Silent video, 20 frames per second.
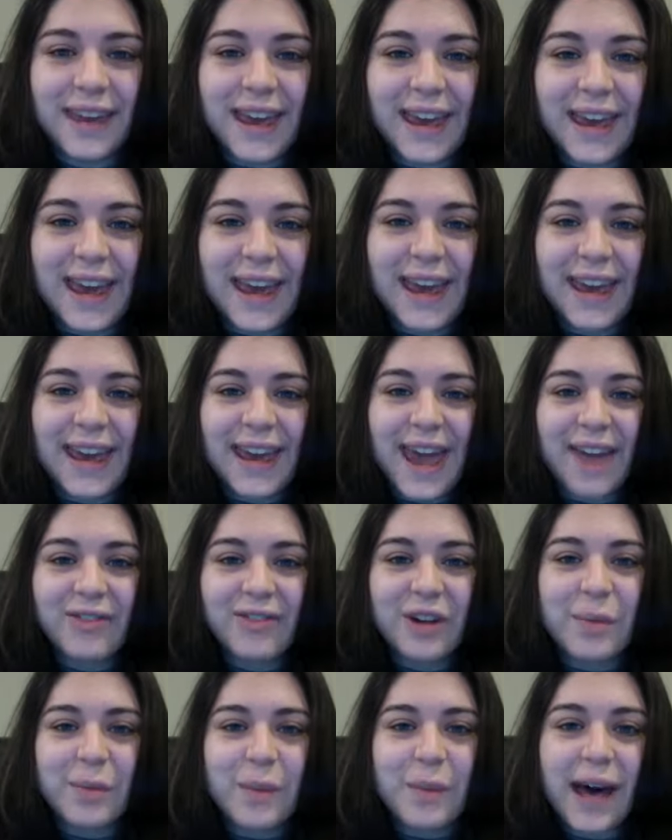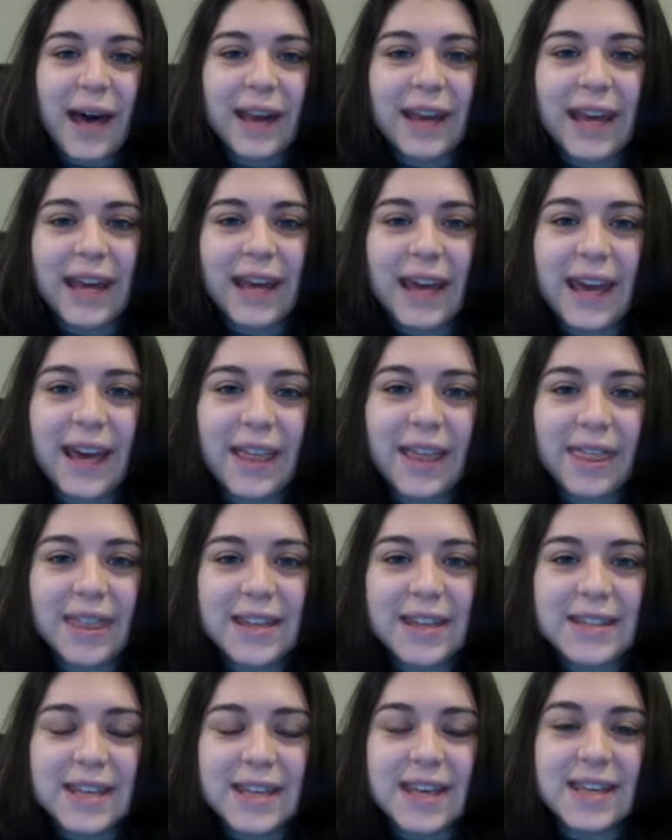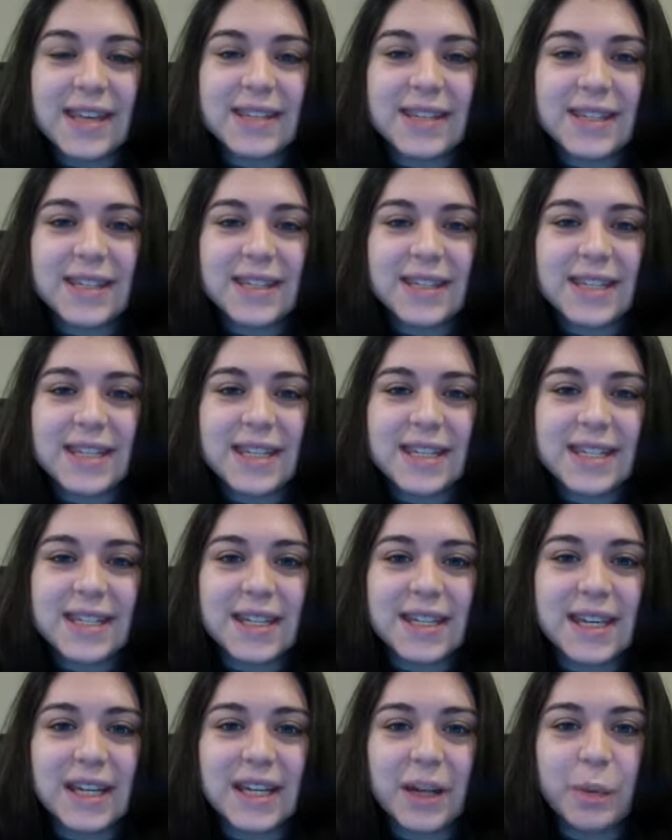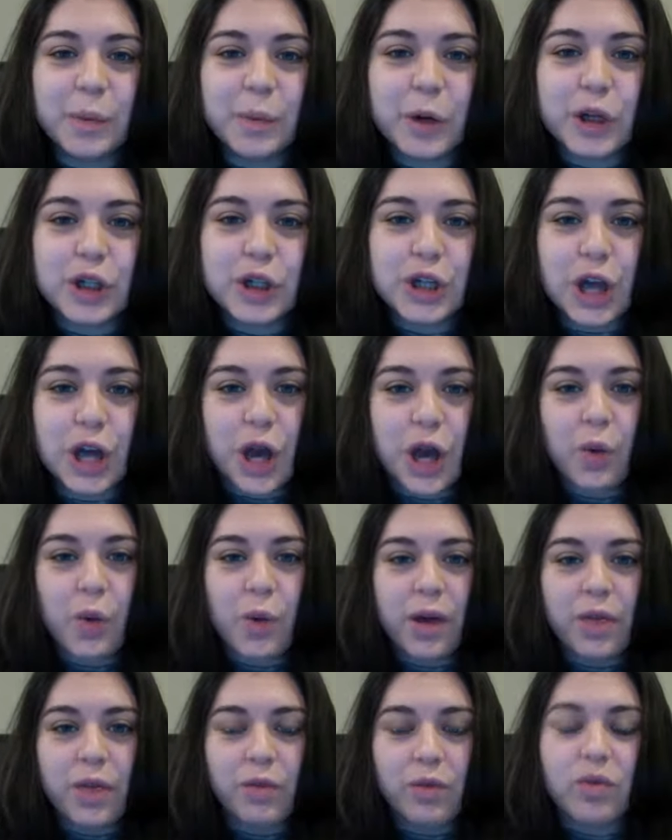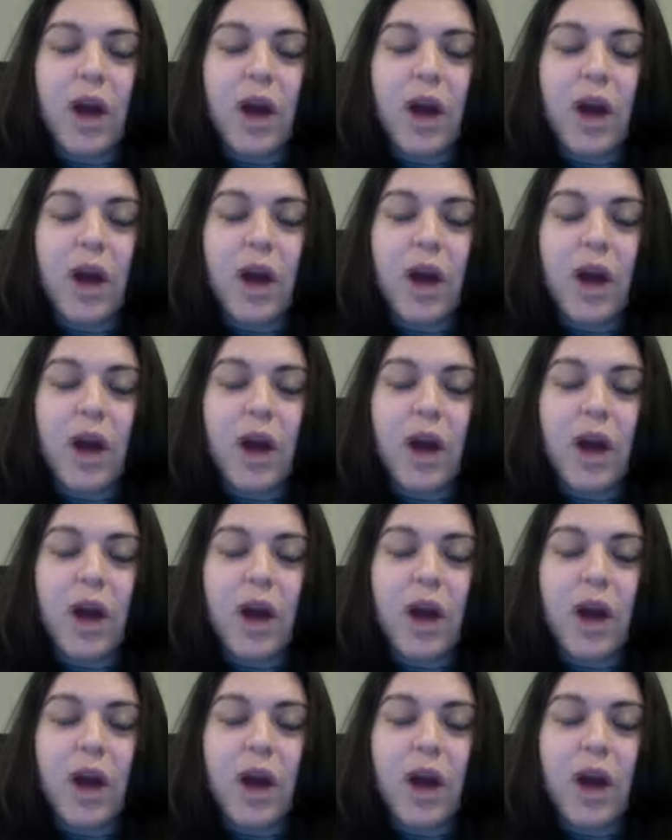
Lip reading: Hey everybody, this is the Tea and Tequila Book Show with